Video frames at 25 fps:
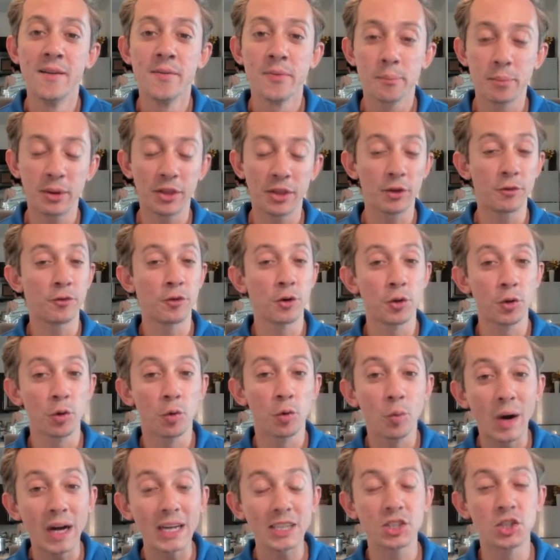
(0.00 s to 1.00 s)
But the further
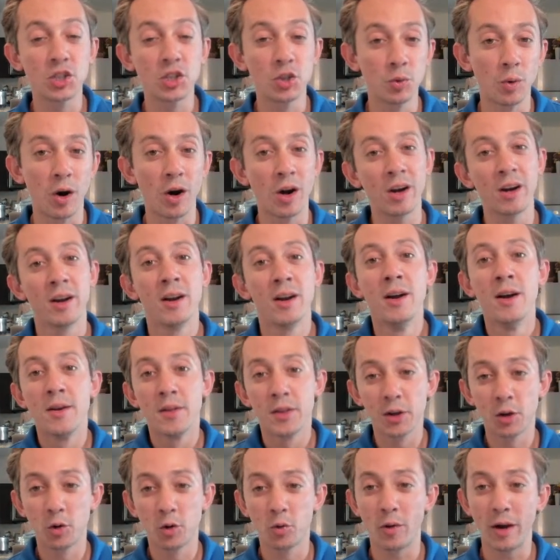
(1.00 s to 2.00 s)
west you are,
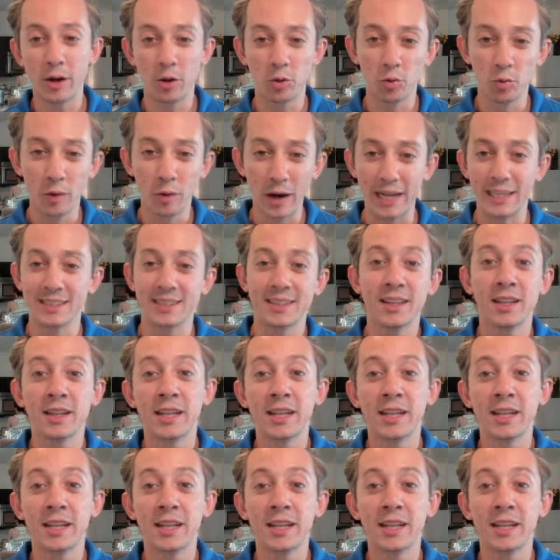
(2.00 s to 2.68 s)
the greater risk.